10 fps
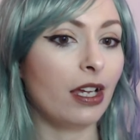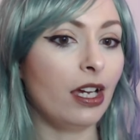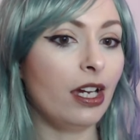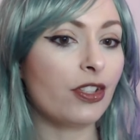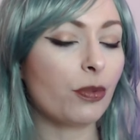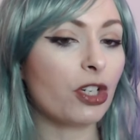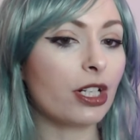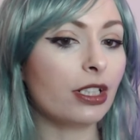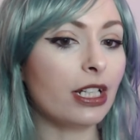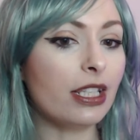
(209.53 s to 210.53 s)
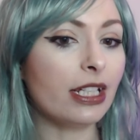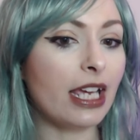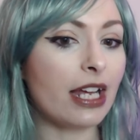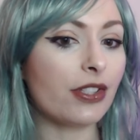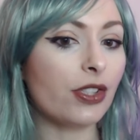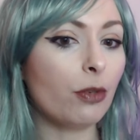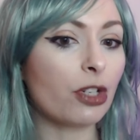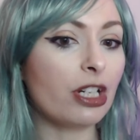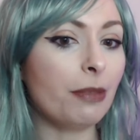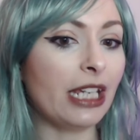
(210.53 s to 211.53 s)
All right, so we're gonna click on the castle and we're
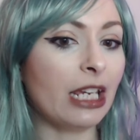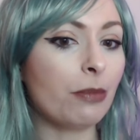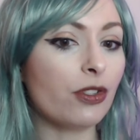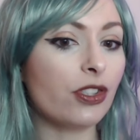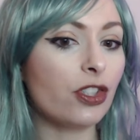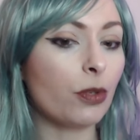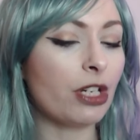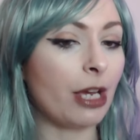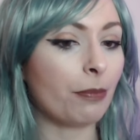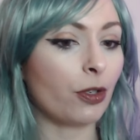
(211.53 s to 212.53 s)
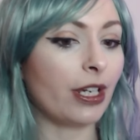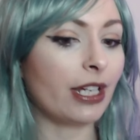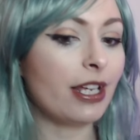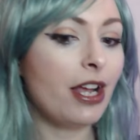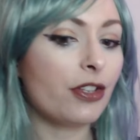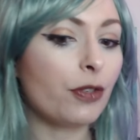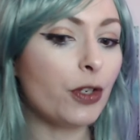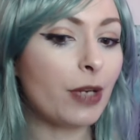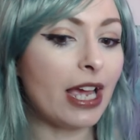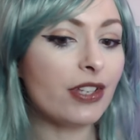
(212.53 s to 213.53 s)
gonna be able to do an upgrade. So if
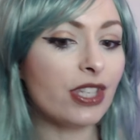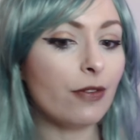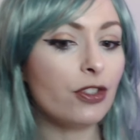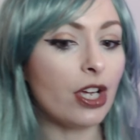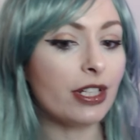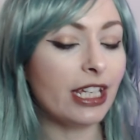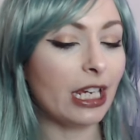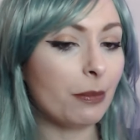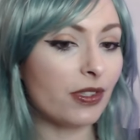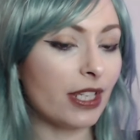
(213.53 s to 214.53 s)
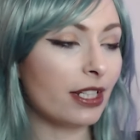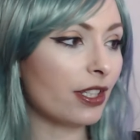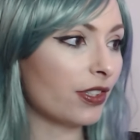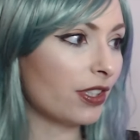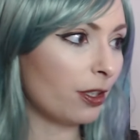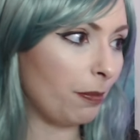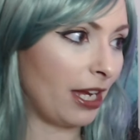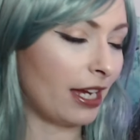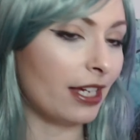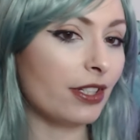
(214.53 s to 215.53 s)
you guys have done games like this in the
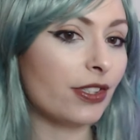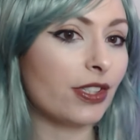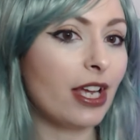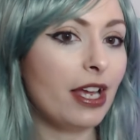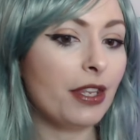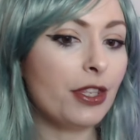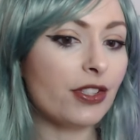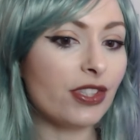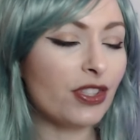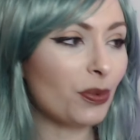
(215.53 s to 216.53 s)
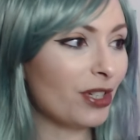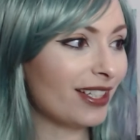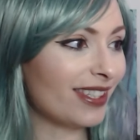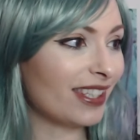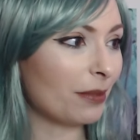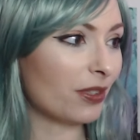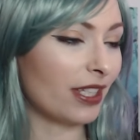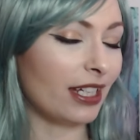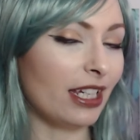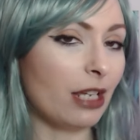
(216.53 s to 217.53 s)
past, this is what it seems
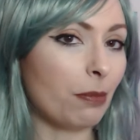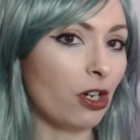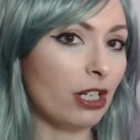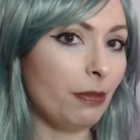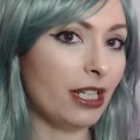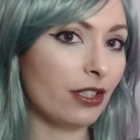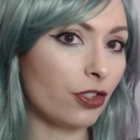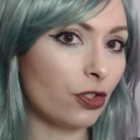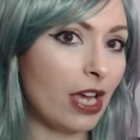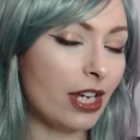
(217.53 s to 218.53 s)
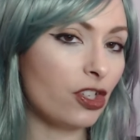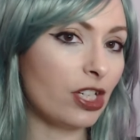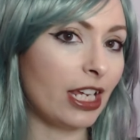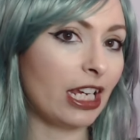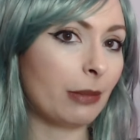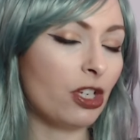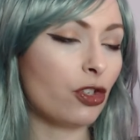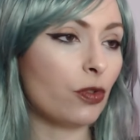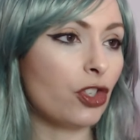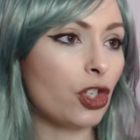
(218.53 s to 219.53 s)
like. Again, part of being the strategy game
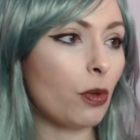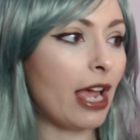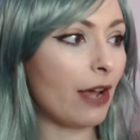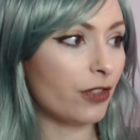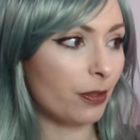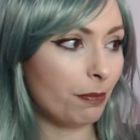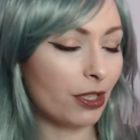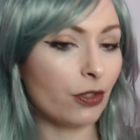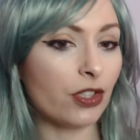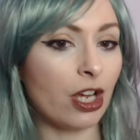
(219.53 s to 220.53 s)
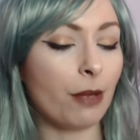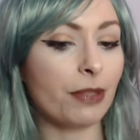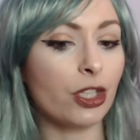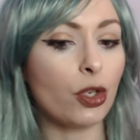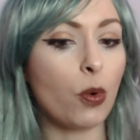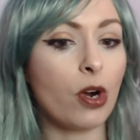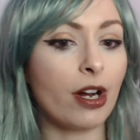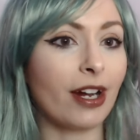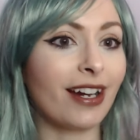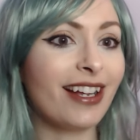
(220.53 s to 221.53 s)
is you do have to build up
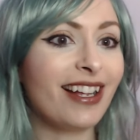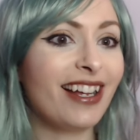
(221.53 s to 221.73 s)
your